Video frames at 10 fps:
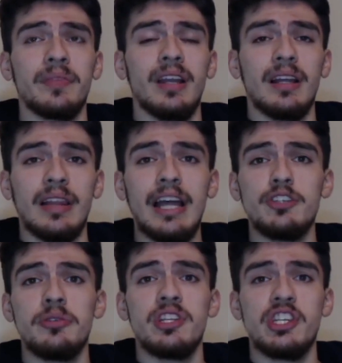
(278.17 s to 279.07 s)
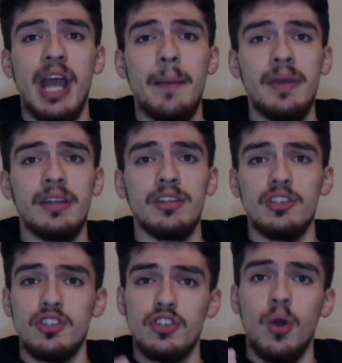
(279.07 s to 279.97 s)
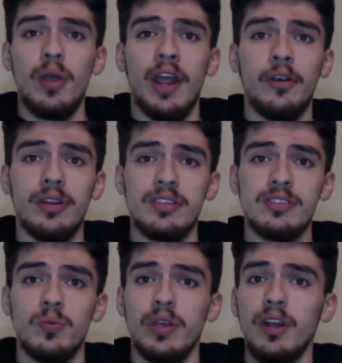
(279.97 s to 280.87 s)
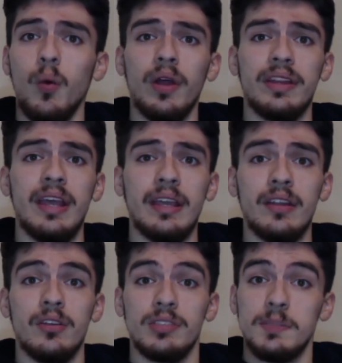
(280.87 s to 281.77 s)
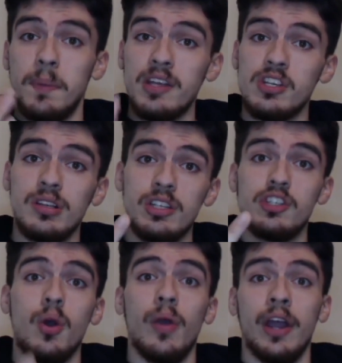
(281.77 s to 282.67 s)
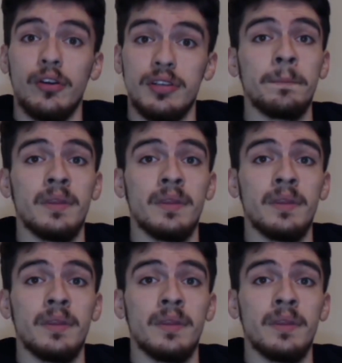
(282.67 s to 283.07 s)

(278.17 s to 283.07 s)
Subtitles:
Landry Shamet, Joe Harris. We know what they can do, especially Joe Harris.